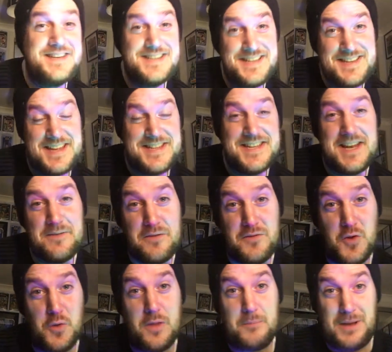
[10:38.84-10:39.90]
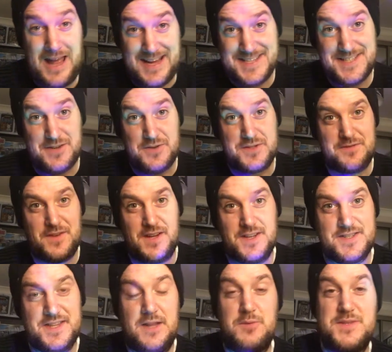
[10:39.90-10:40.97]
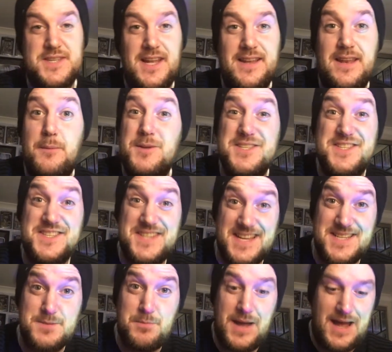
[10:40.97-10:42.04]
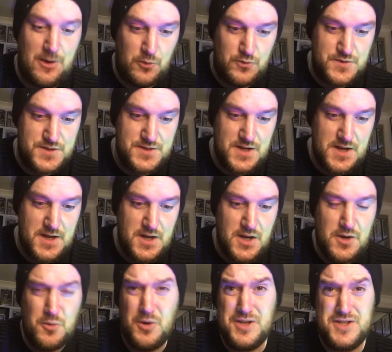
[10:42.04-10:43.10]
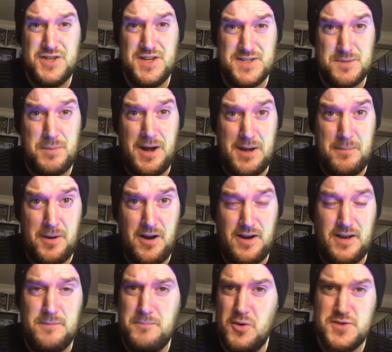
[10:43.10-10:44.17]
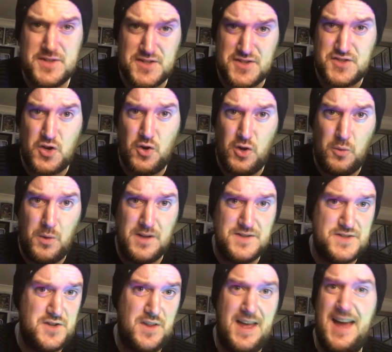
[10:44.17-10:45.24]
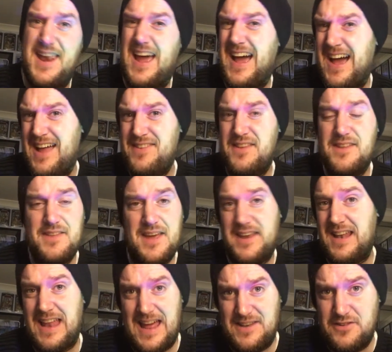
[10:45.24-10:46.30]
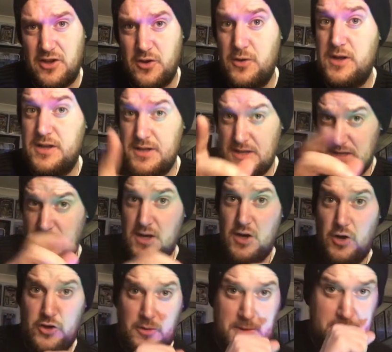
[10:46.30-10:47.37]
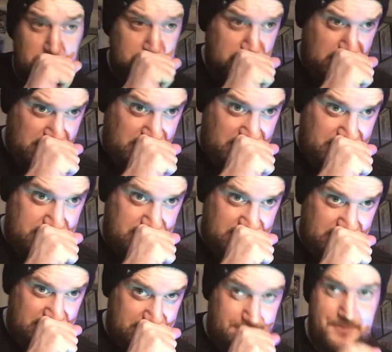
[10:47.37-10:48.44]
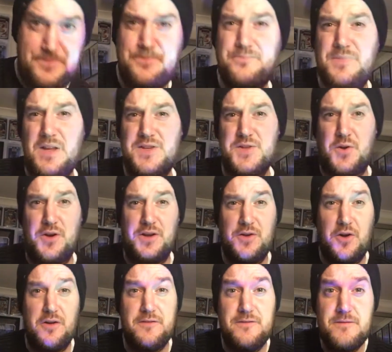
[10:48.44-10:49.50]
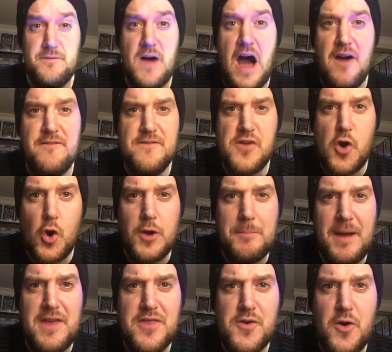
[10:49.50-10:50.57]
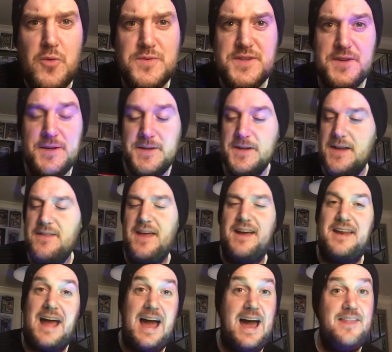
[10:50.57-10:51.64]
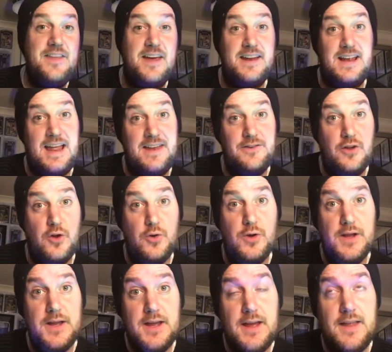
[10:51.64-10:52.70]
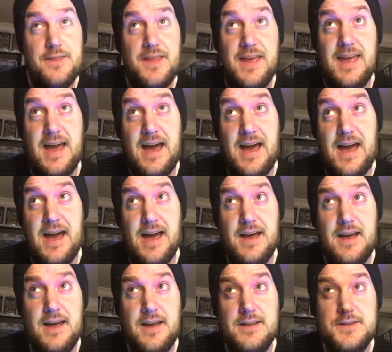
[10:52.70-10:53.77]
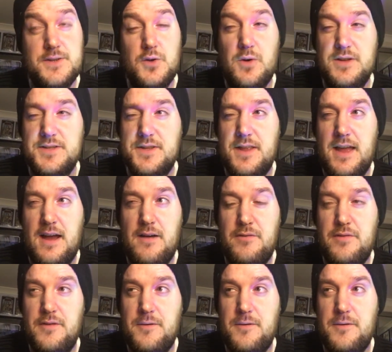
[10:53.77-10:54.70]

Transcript: did have a few of the Black Series figures, and they were selling them at £6, which is a very bargain. Most of the Solo ones, so they had Han, they had Lando. Hold on a minute. Sorry, I've got a frog in my throat. They had Han, they had Lando, they had, who else did they have?